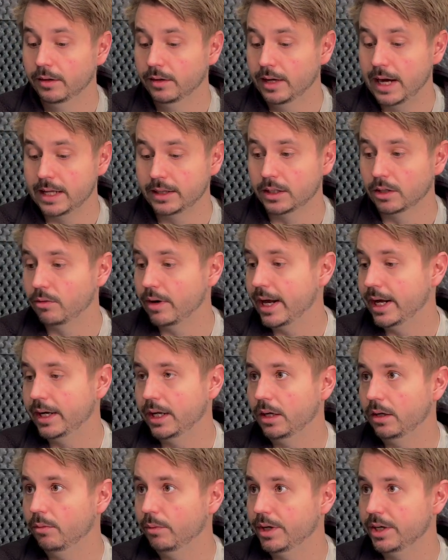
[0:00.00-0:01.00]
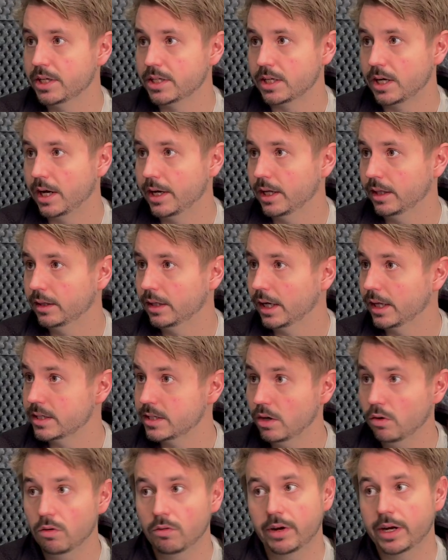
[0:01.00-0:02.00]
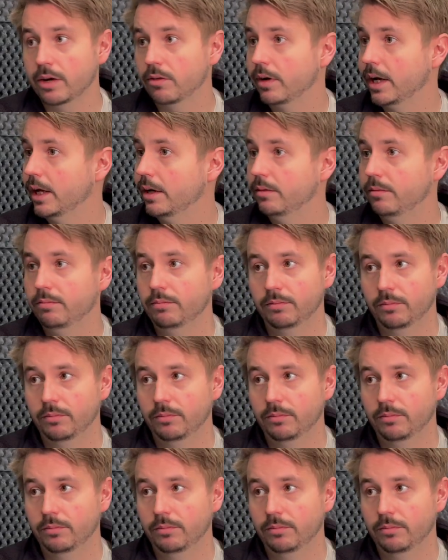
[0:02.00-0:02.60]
at the grading we decided that it's already grade